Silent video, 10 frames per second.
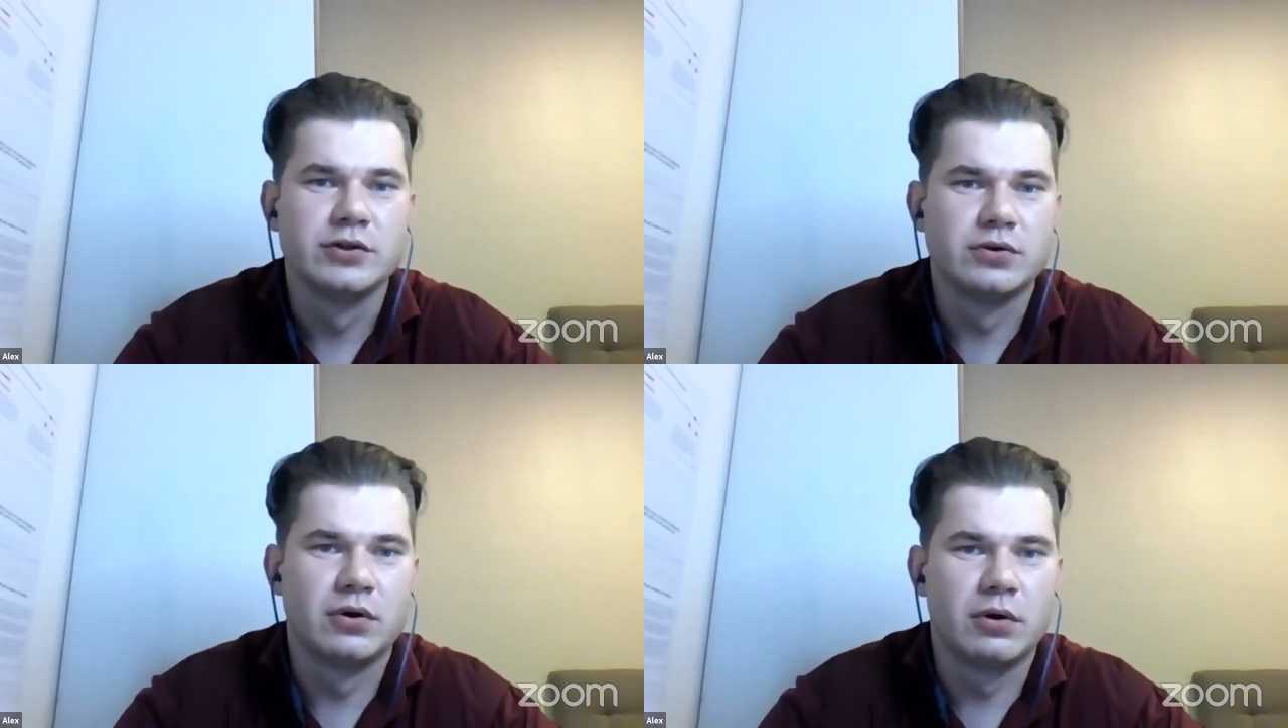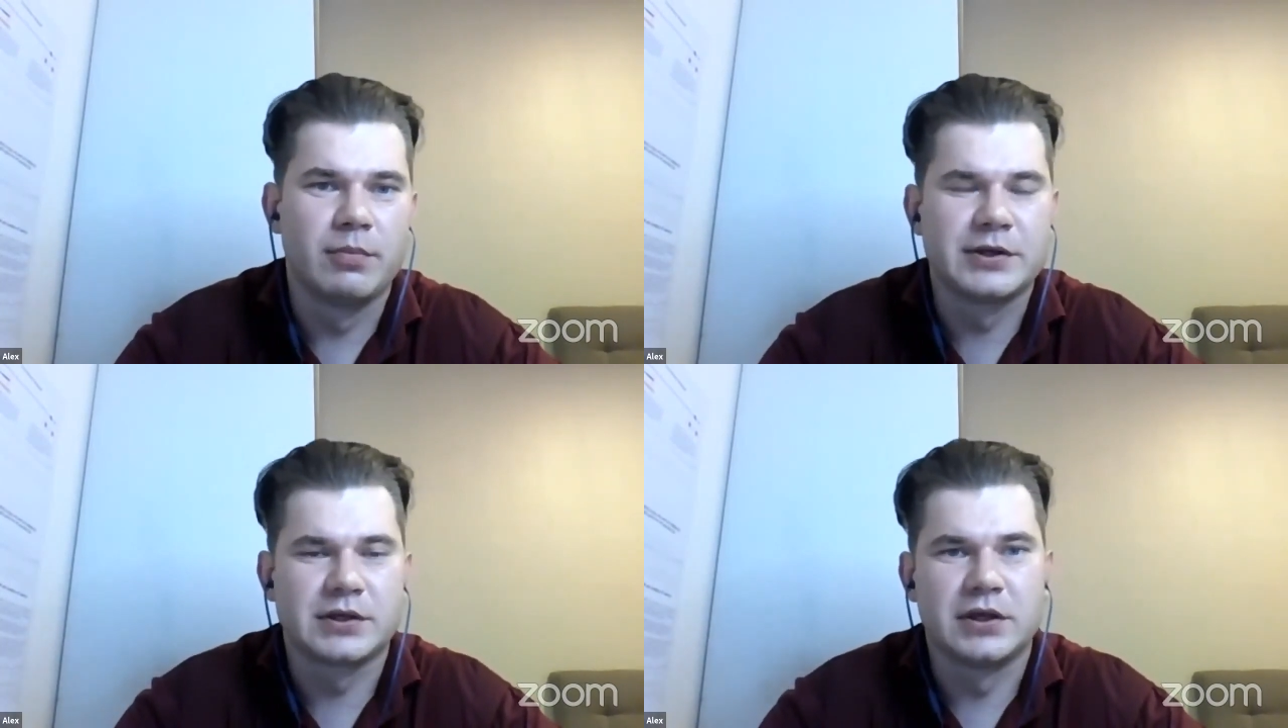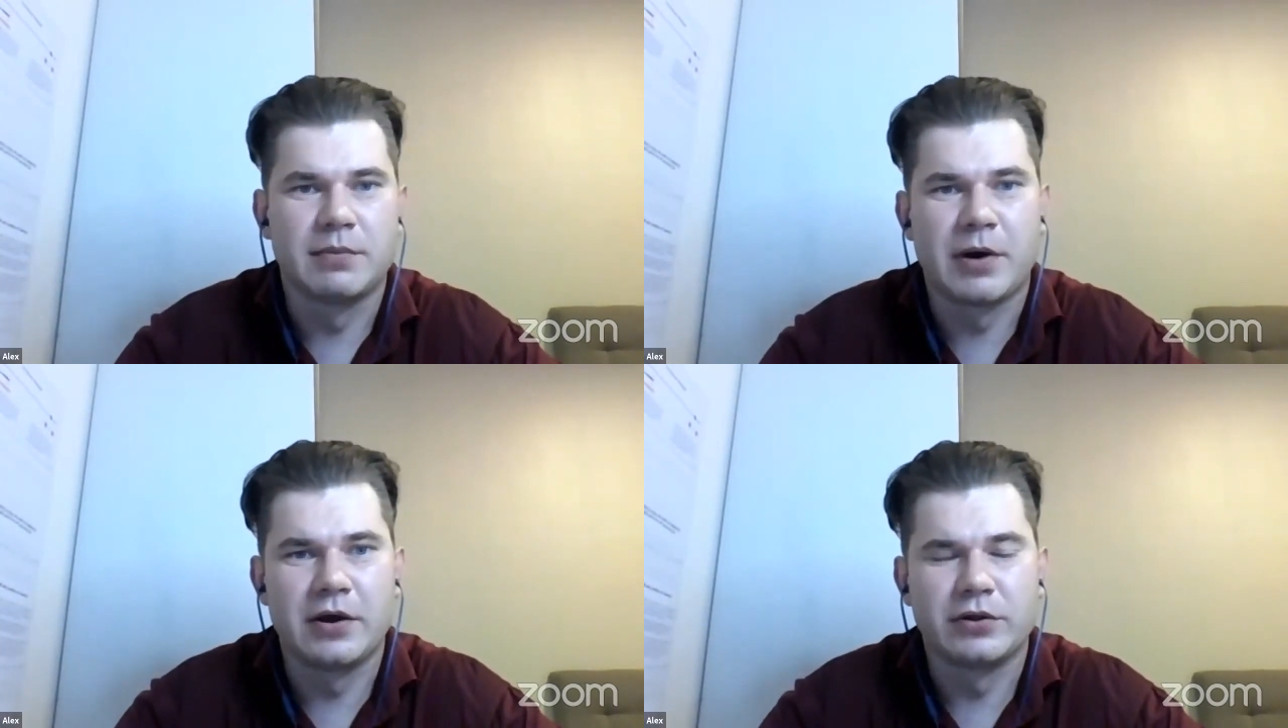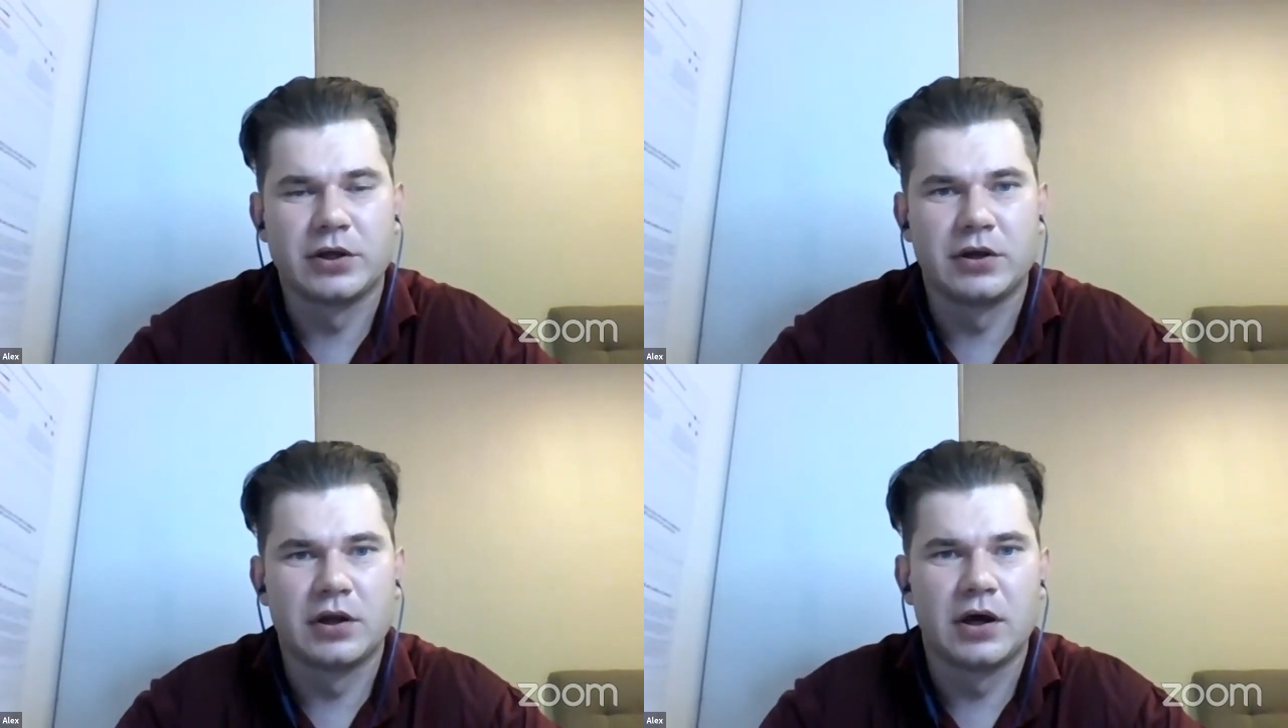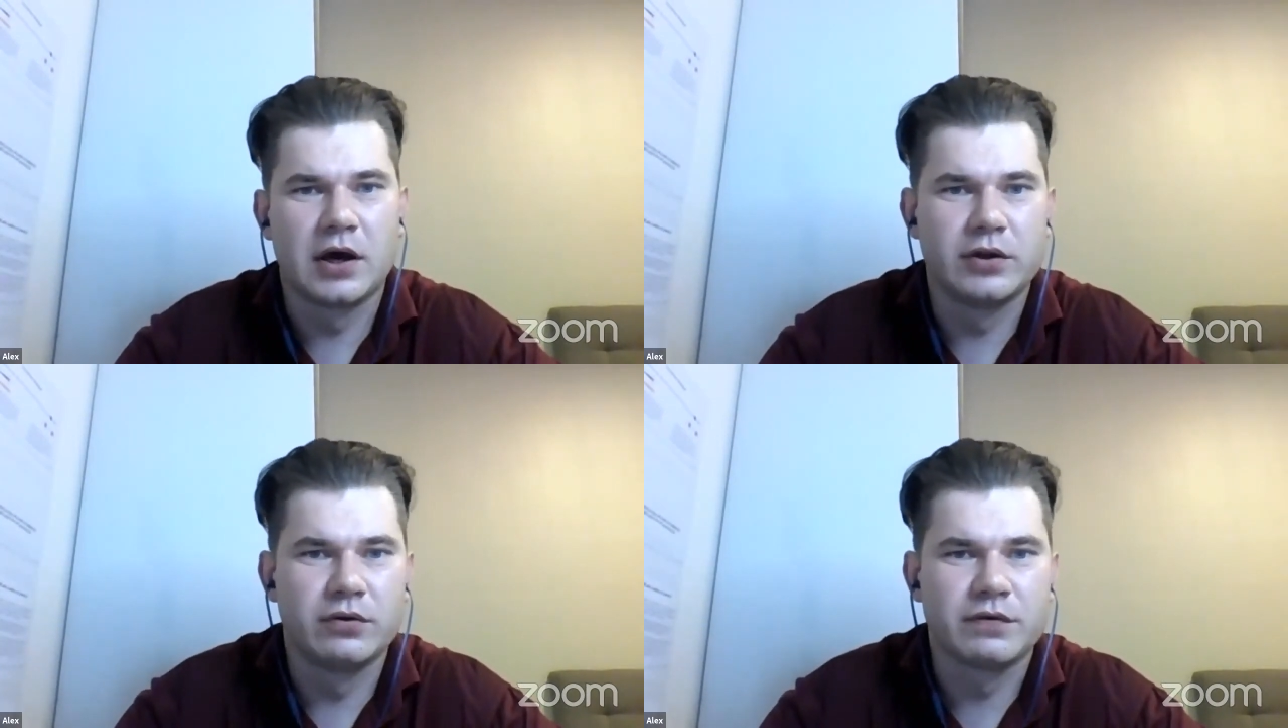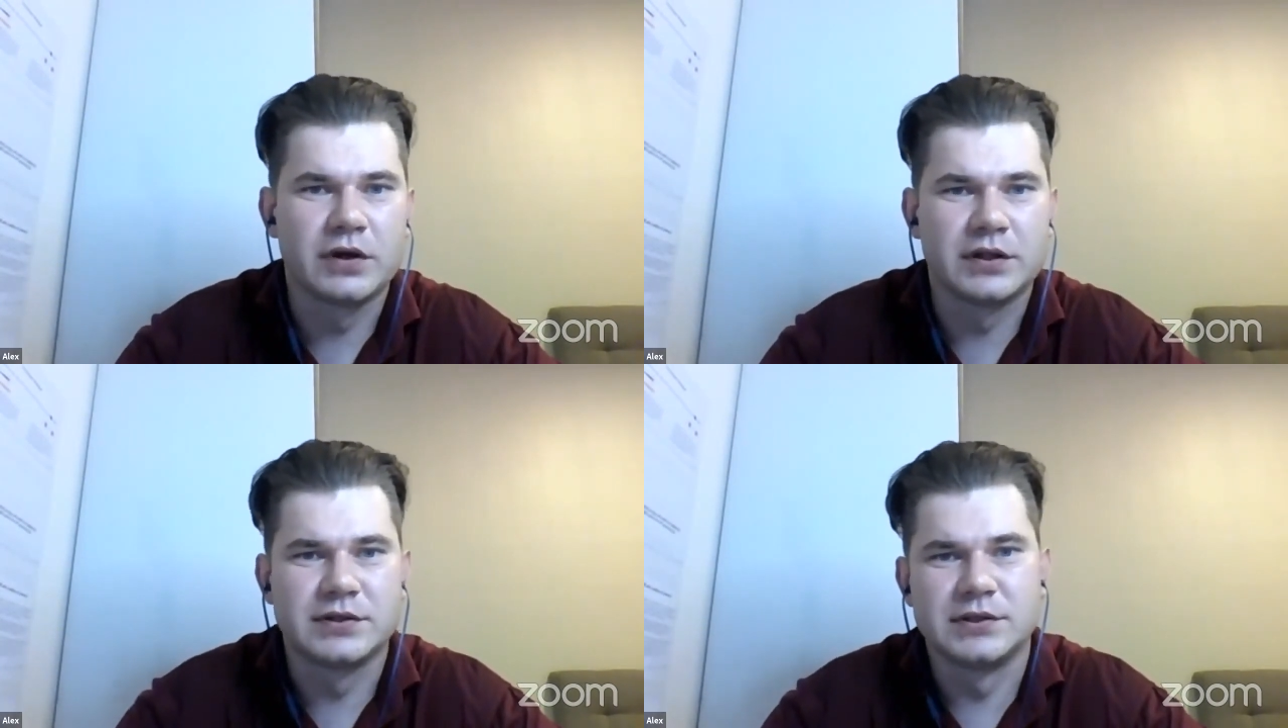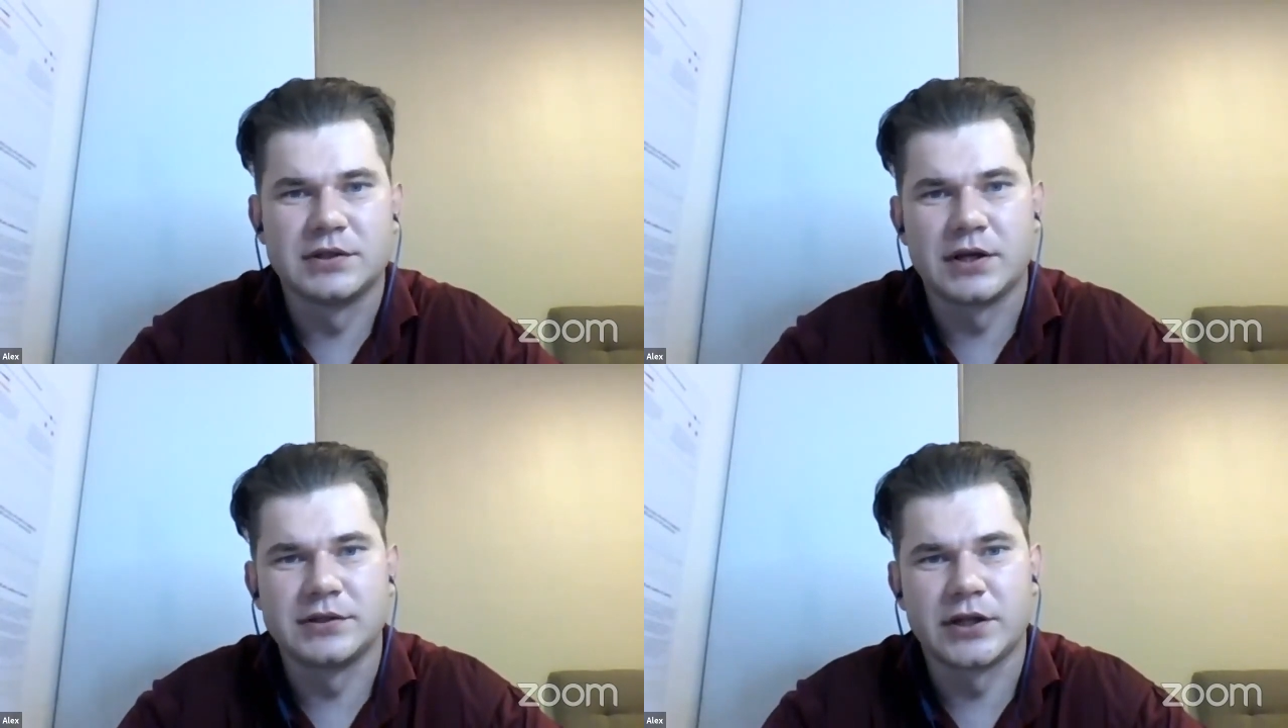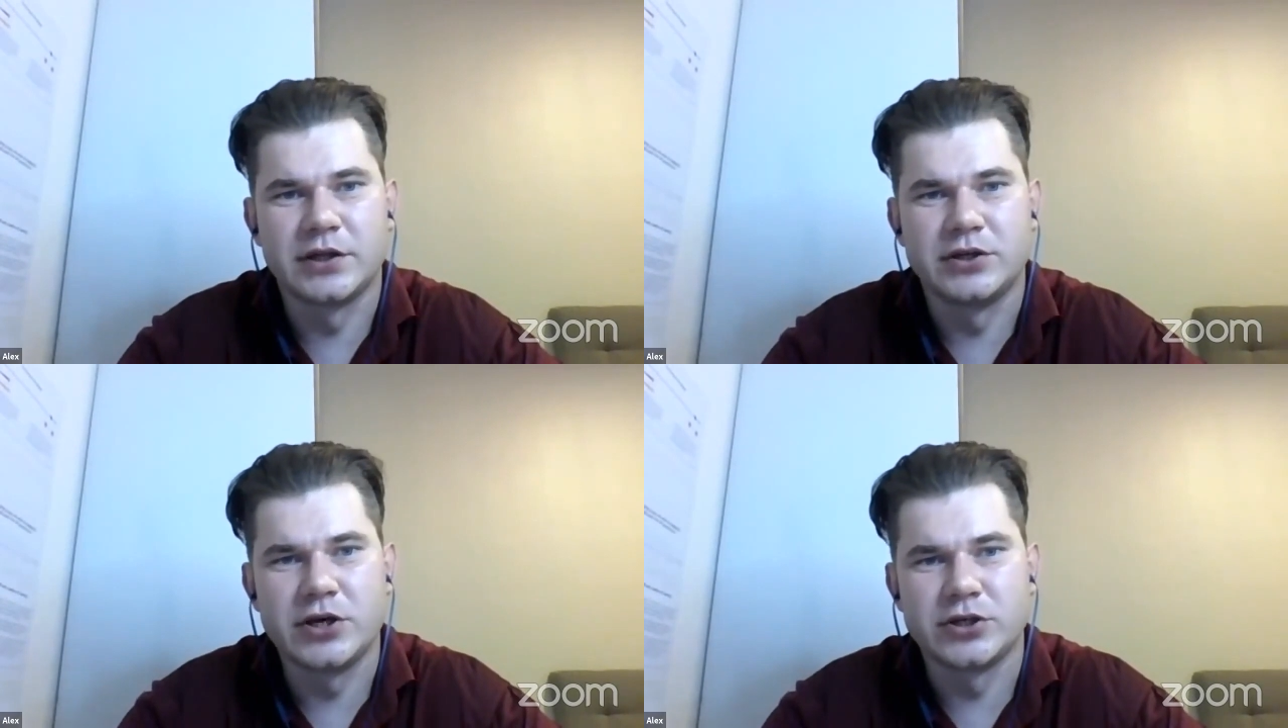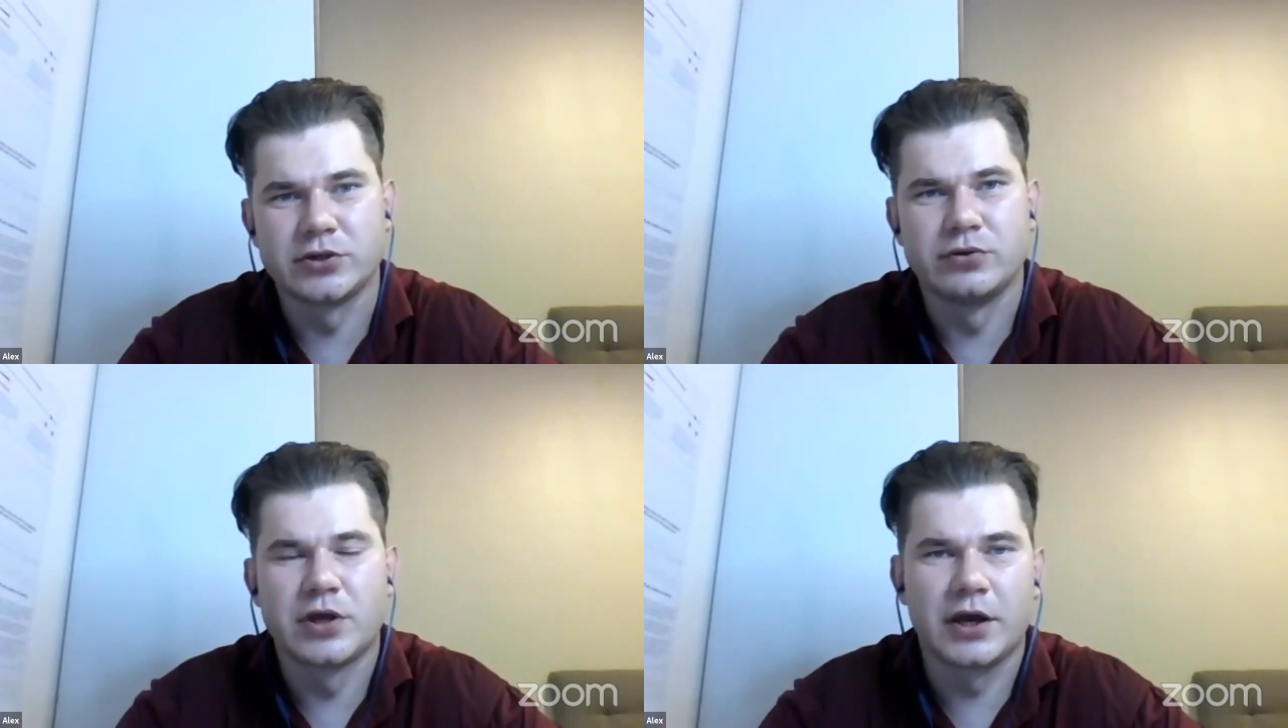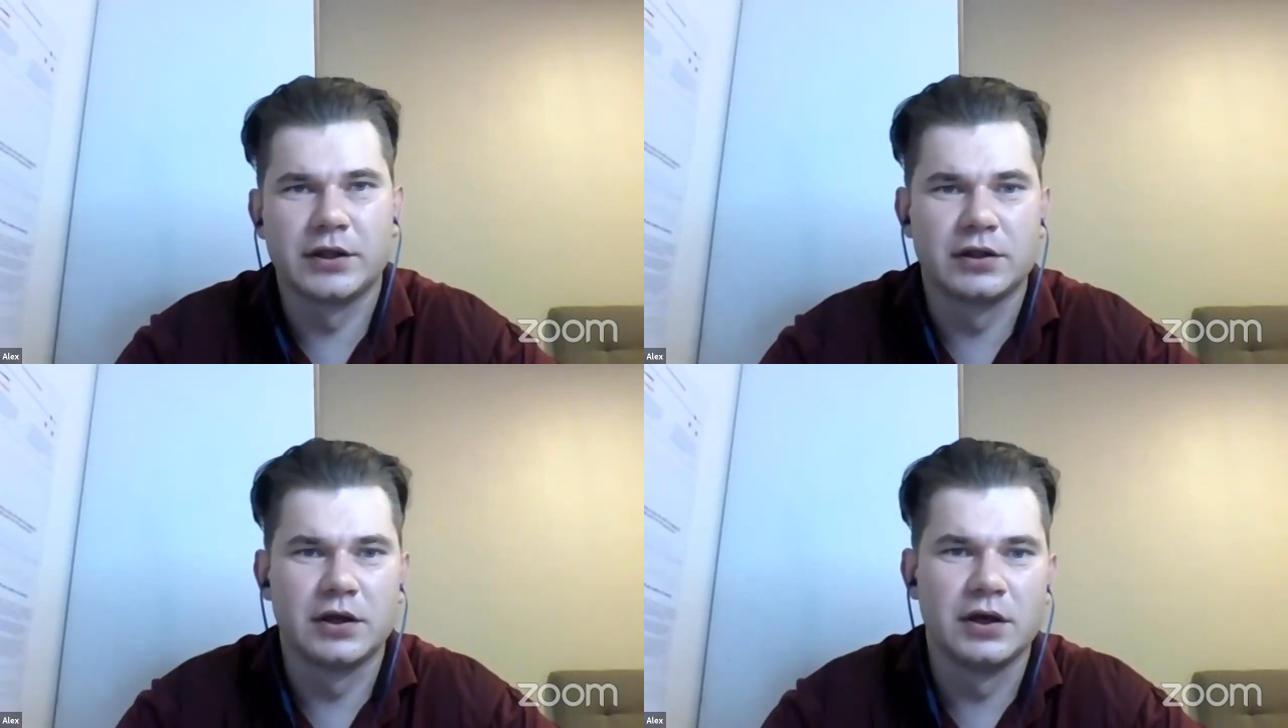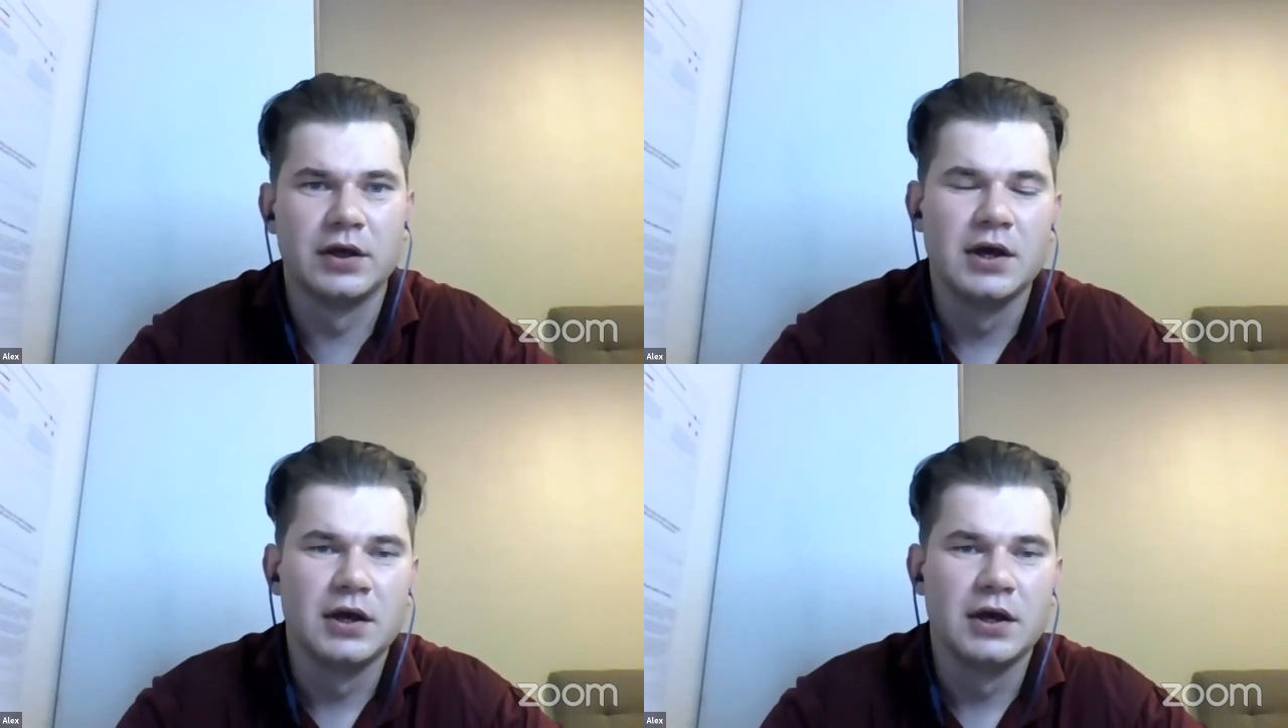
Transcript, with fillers: so basically biotin uh, i don't think it's not that dangerous to take it uh,